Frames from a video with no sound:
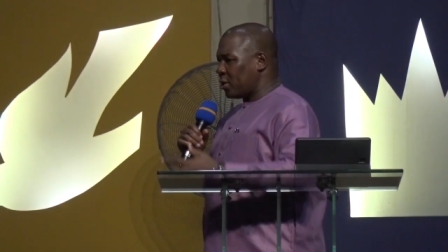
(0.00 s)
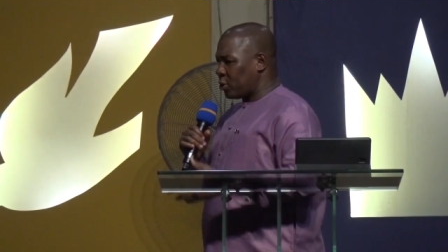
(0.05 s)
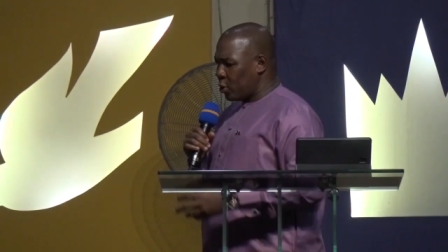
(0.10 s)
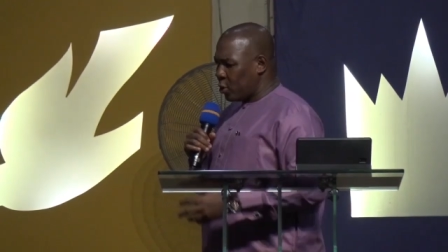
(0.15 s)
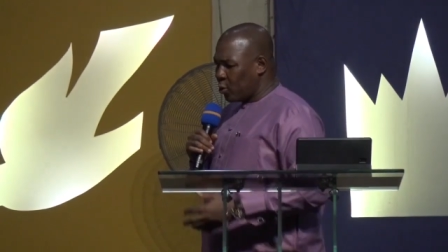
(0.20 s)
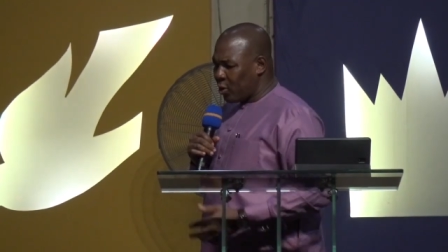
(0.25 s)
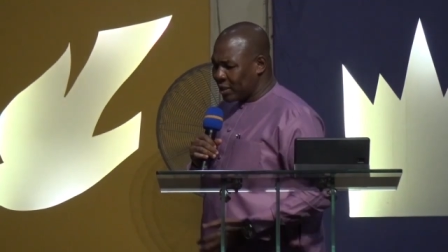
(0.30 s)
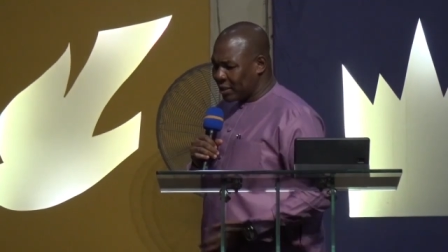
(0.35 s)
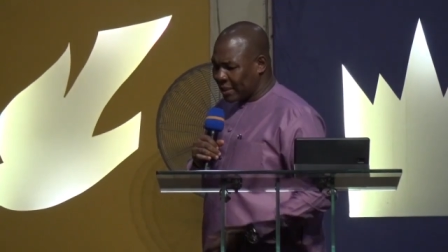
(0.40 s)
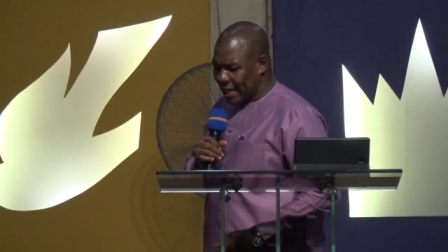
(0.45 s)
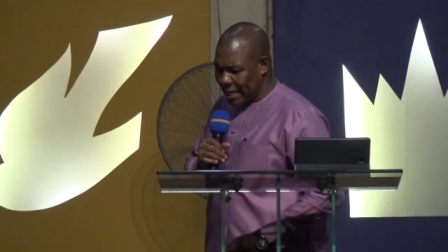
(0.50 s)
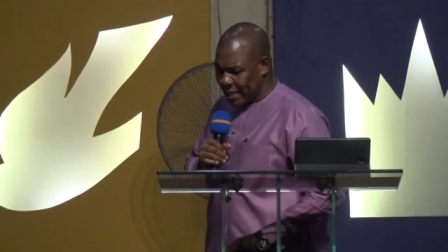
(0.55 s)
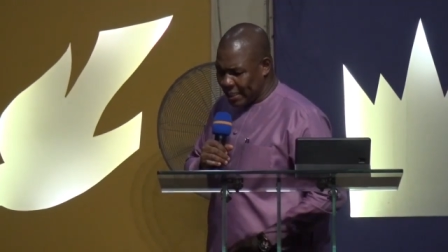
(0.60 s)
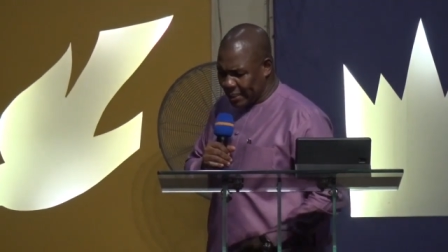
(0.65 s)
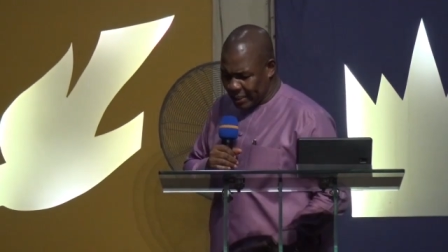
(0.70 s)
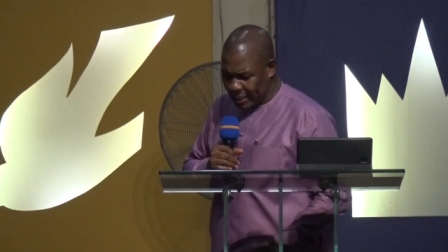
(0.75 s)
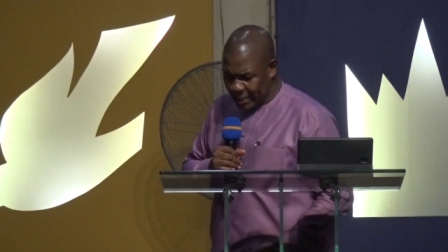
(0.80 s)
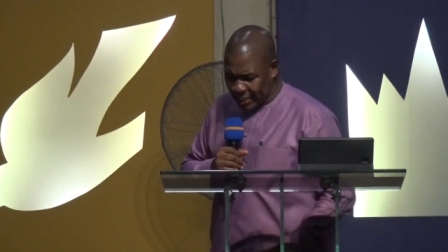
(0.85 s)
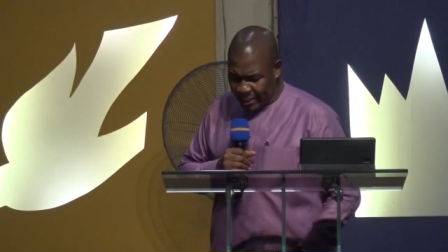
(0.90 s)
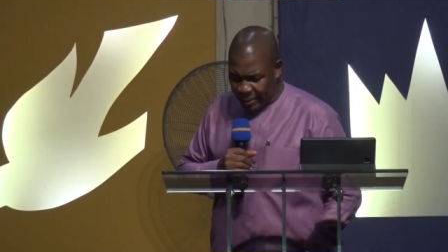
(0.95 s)
no water
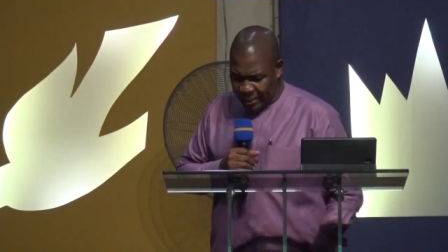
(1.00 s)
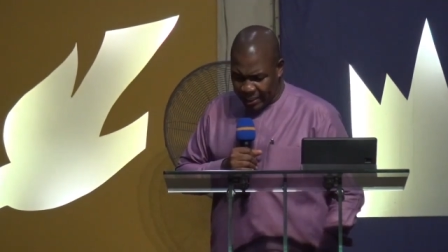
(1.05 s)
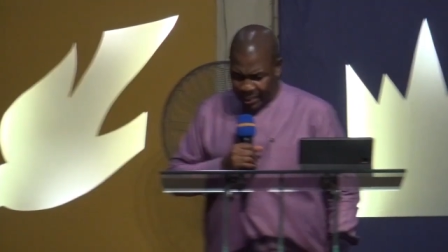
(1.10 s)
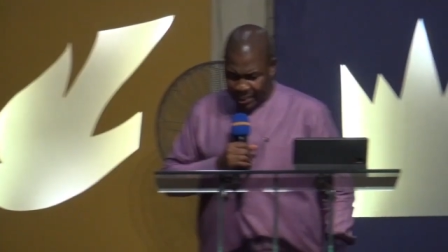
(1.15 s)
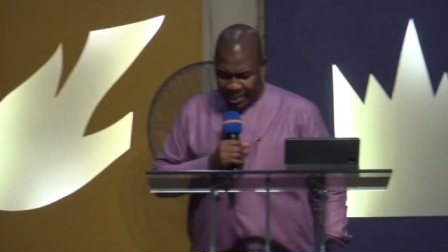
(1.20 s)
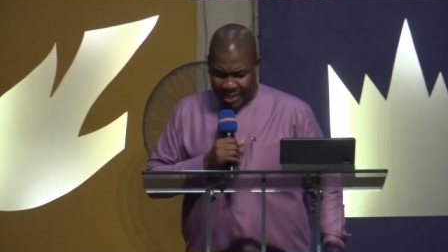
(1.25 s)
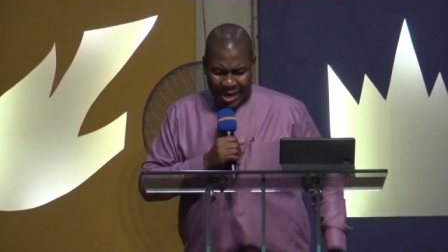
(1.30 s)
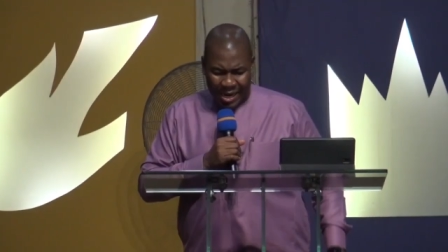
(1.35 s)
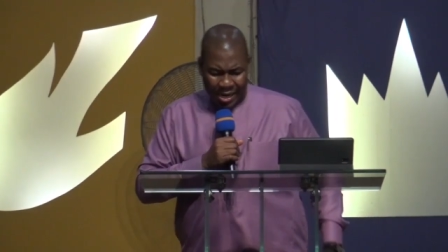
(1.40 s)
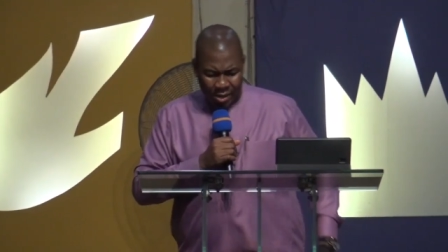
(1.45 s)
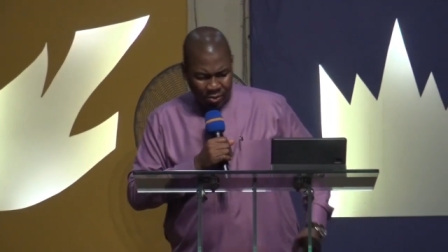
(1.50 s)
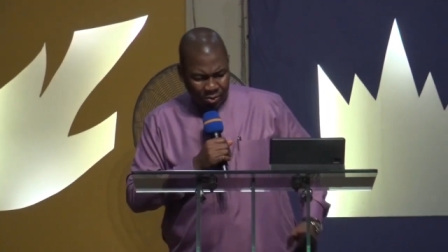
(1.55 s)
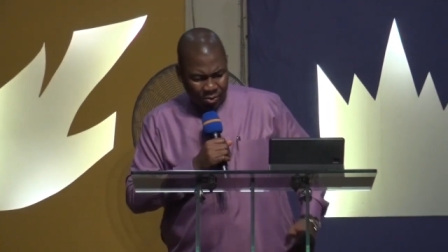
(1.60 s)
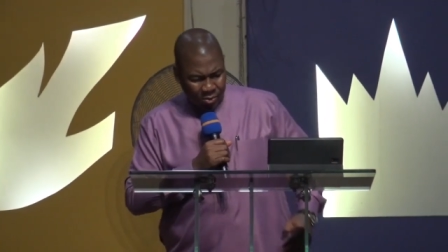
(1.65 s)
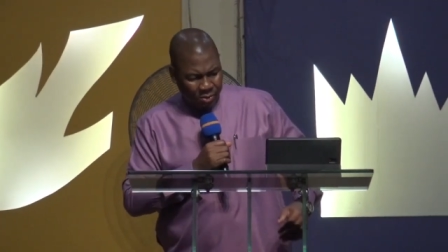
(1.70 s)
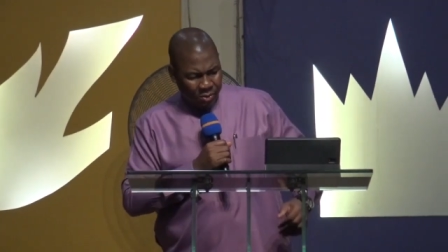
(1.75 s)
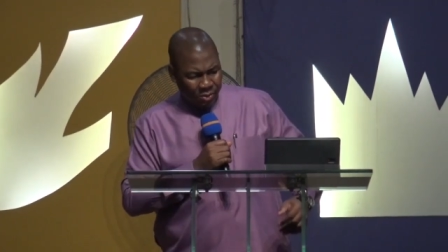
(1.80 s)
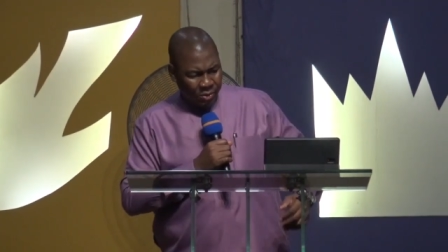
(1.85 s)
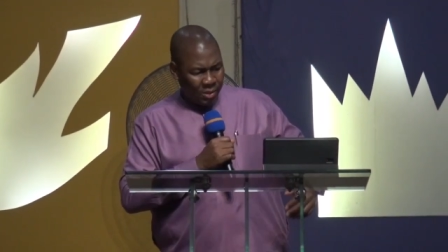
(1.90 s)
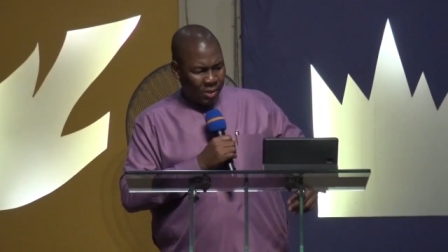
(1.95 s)
in the, in the
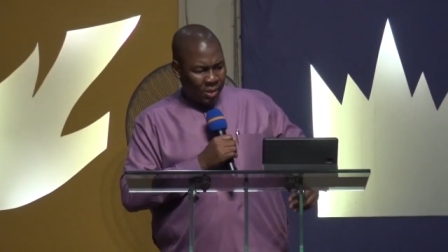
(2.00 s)
house.